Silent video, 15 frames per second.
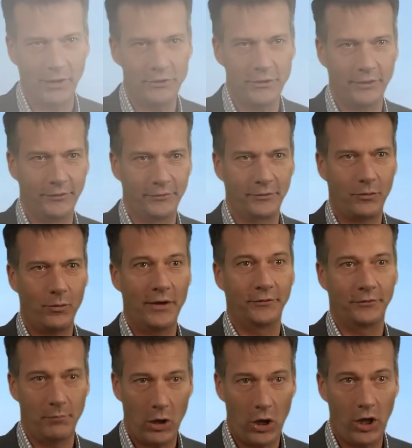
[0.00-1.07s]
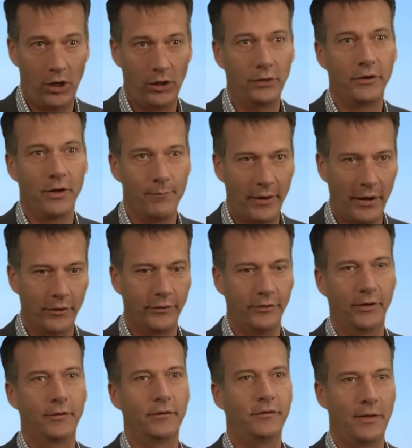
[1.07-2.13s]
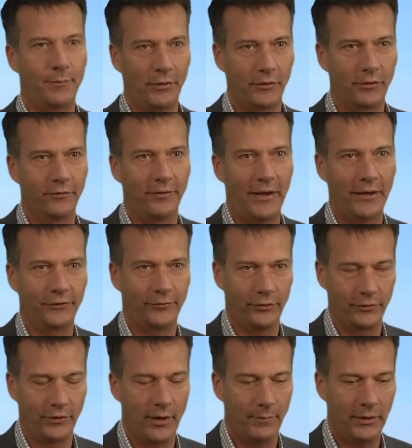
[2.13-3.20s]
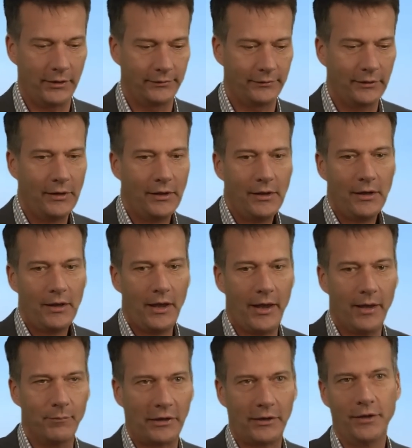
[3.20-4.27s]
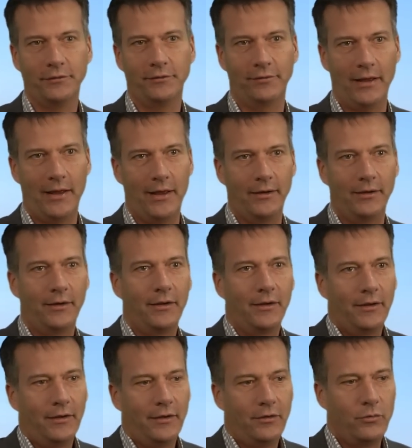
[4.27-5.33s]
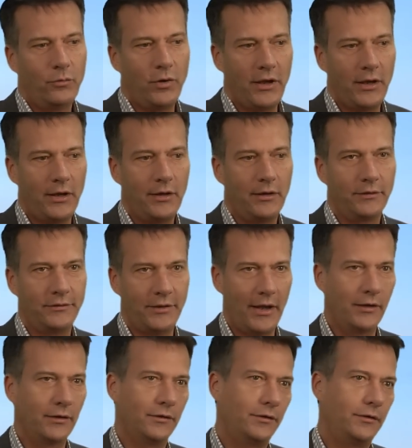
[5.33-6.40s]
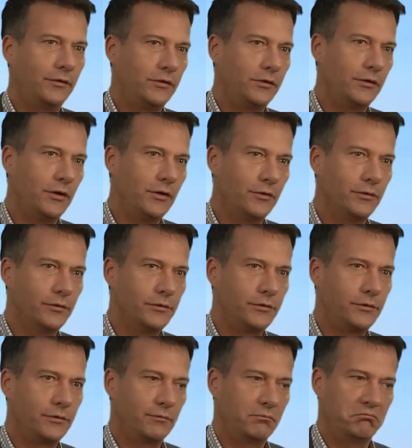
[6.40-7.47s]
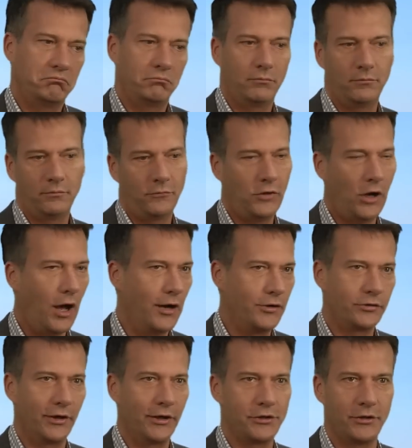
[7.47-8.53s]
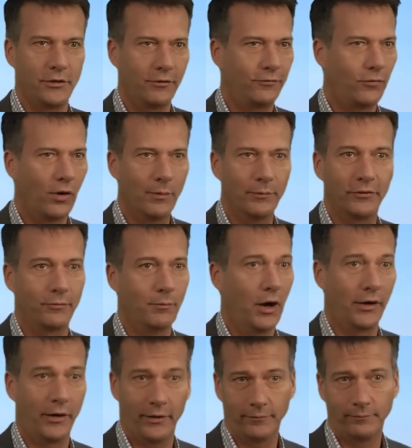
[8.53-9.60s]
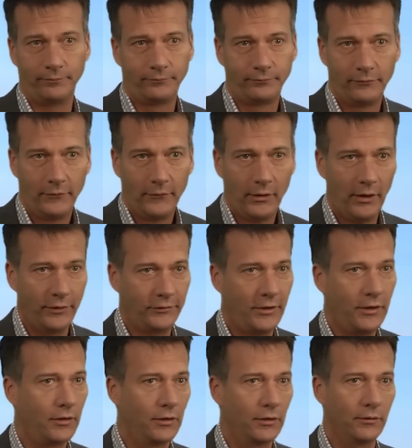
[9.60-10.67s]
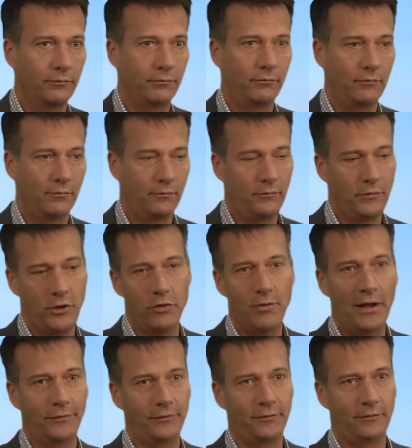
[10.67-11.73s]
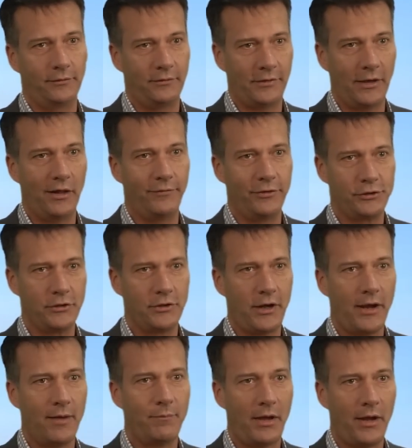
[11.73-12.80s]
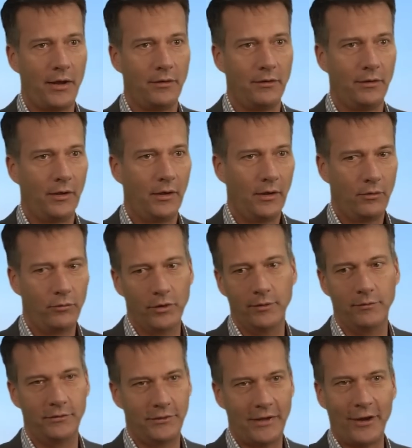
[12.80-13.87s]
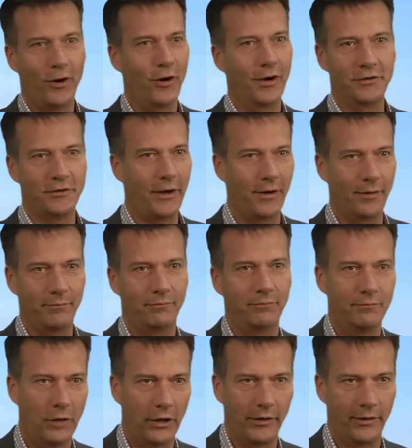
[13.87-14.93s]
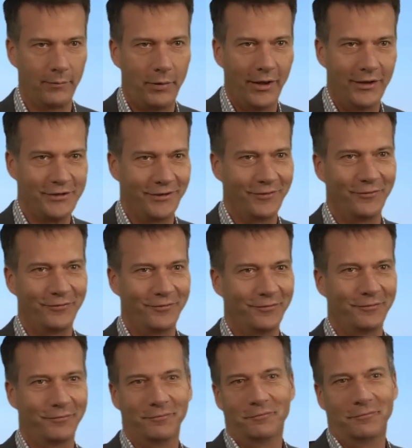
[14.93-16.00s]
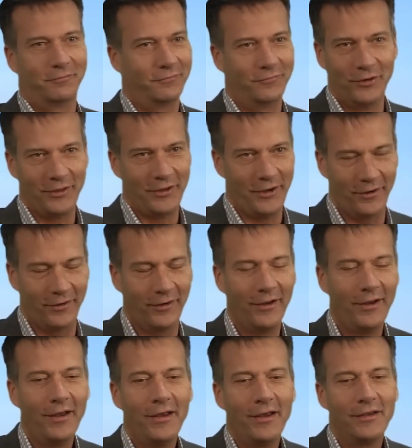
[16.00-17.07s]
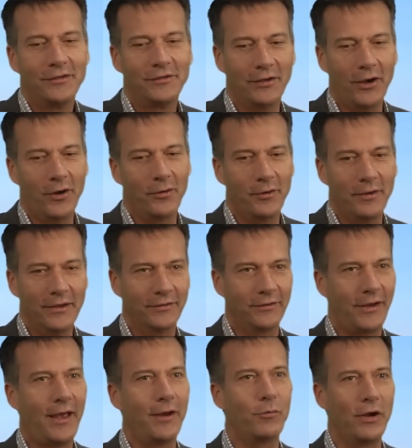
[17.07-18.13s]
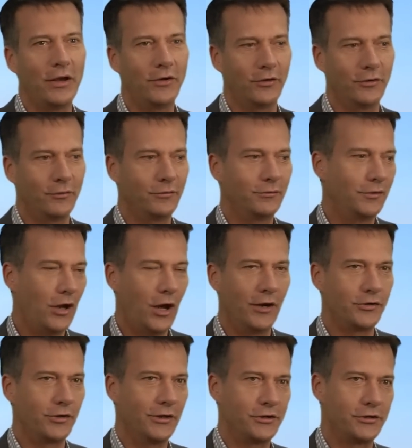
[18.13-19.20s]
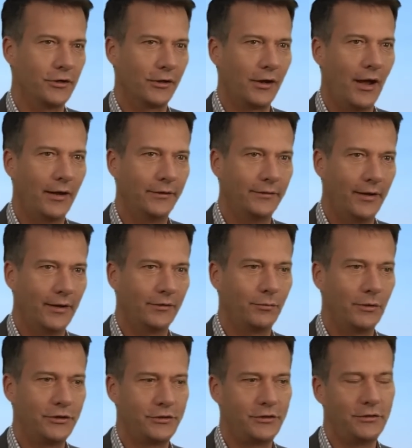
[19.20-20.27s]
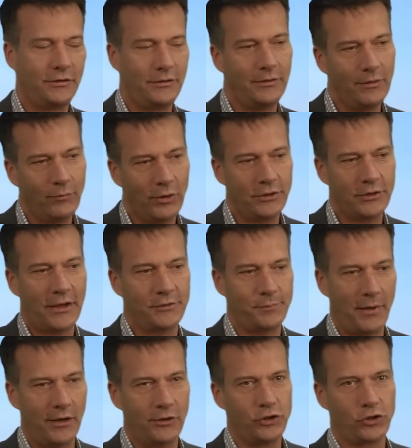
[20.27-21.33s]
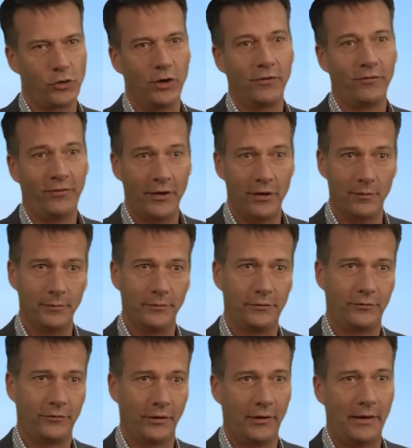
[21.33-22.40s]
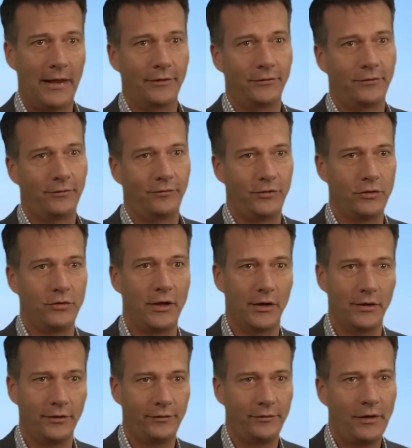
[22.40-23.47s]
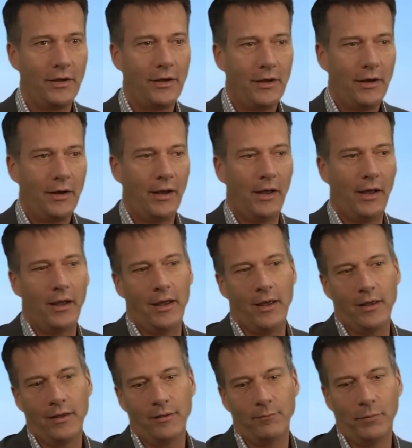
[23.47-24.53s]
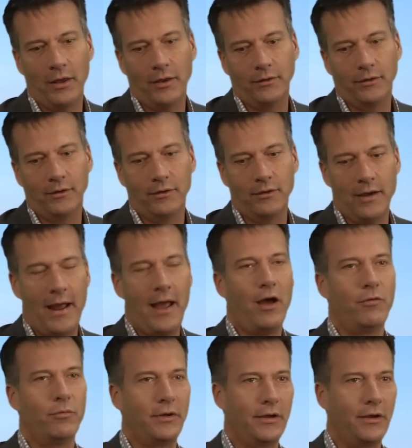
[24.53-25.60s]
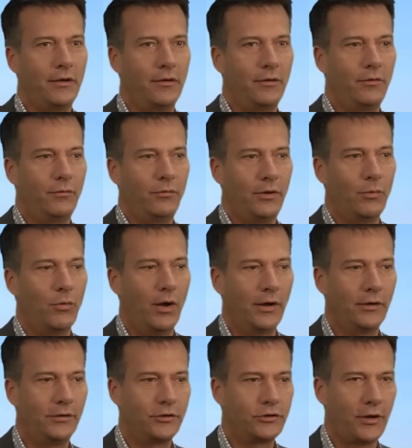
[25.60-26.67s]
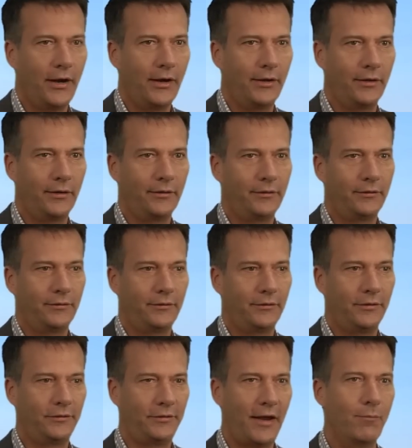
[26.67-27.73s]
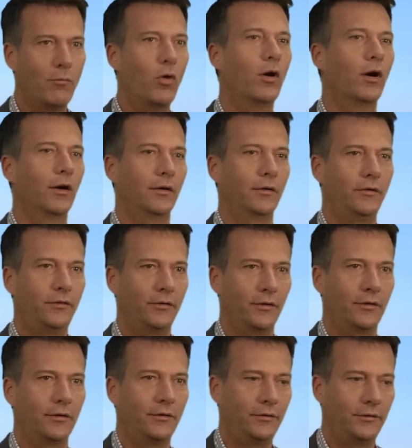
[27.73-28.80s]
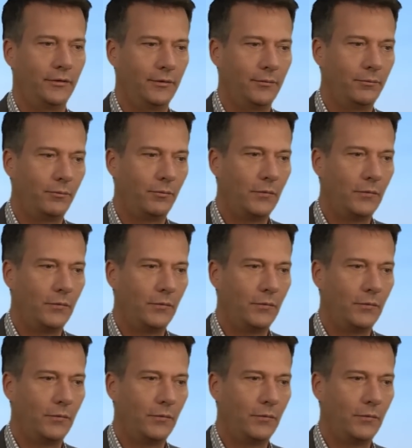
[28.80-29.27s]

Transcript: budget is quite small compared to typical fast food companies. And because of that, we tend to use non traditional forms of marketing. A single US television campaign would take our entire marketing budget for the year. So instead, we do non traditional content, which, which has been short films for the last few years. Uh, uh, but now we, we wanted to try to, to say more, to, to